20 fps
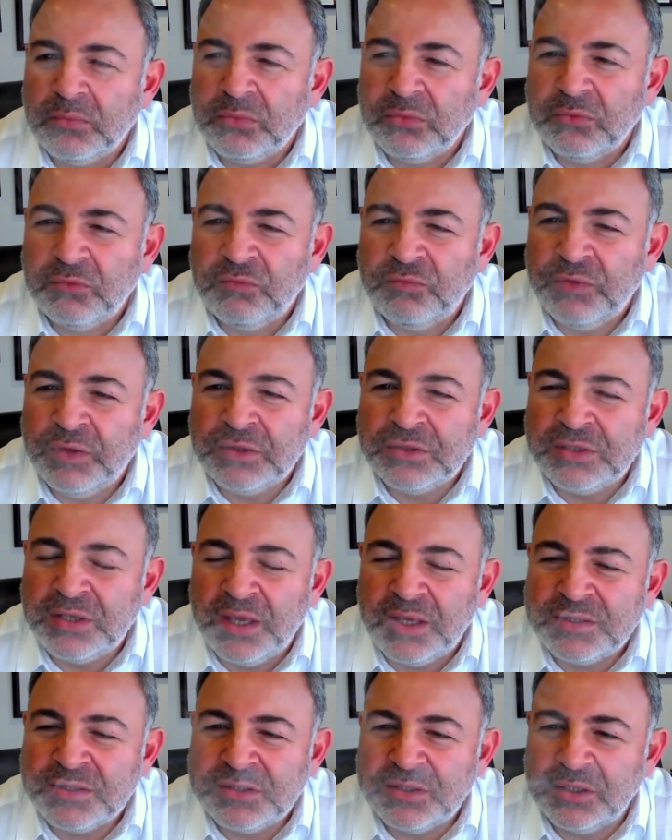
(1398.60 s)

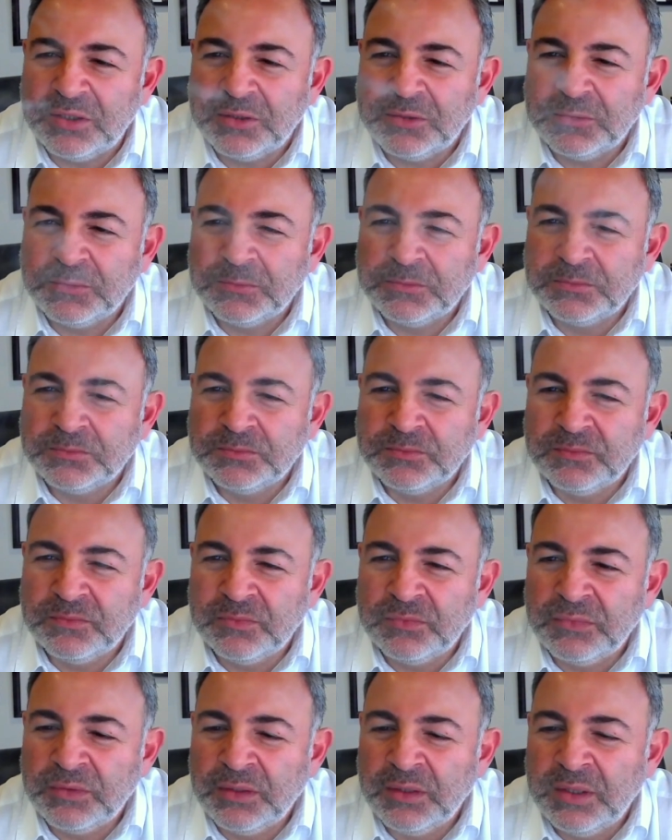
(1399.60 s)
Fantastic.
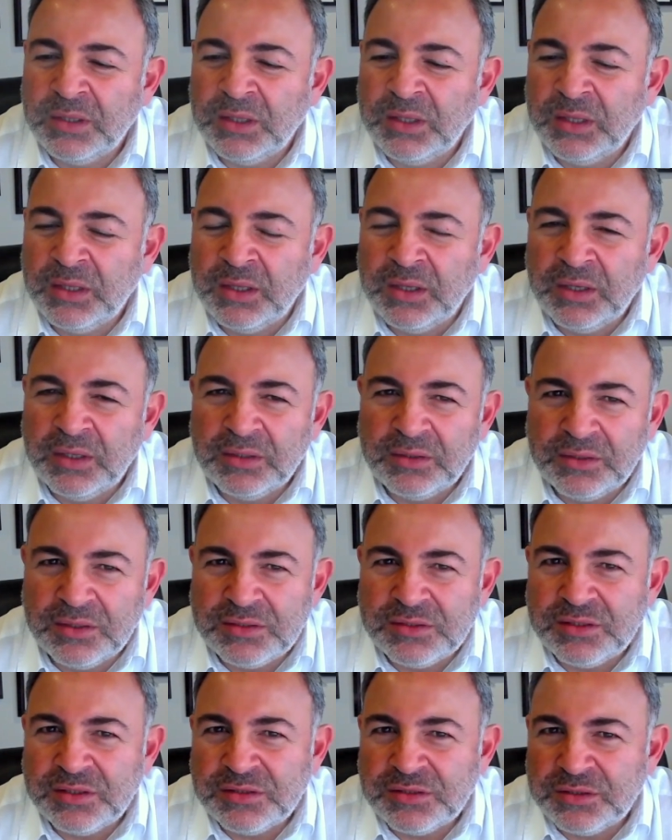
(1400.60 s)

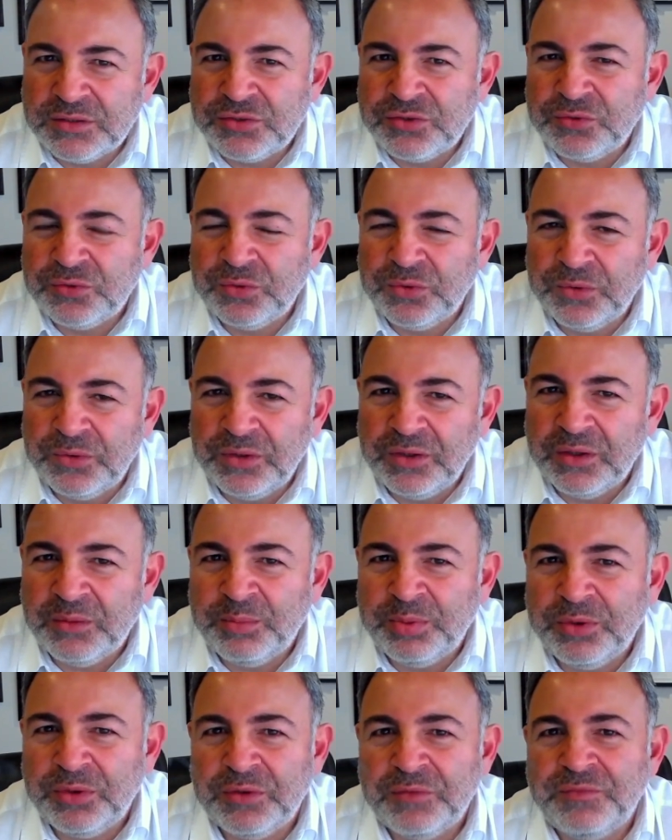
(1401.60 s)
This is truly a
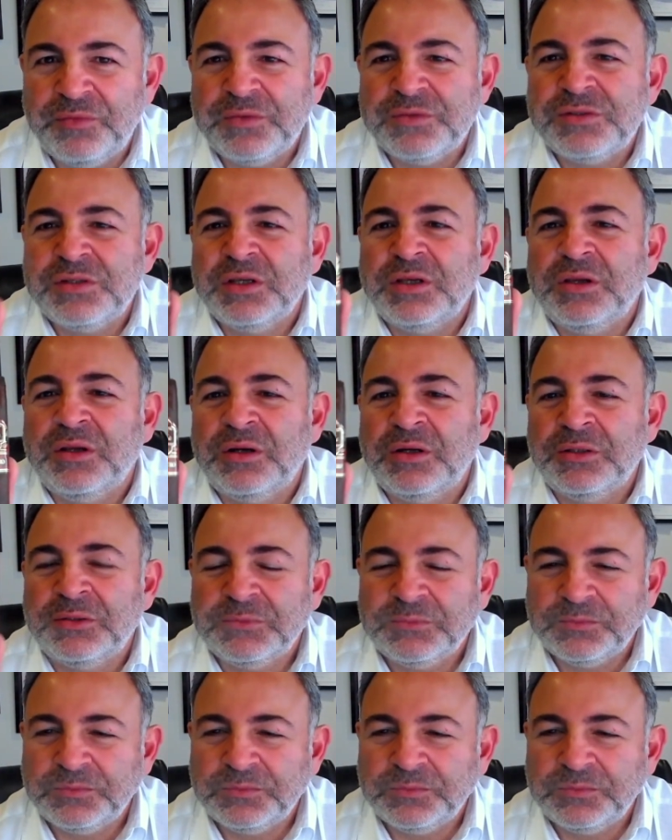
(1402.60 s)
beautiful cigar.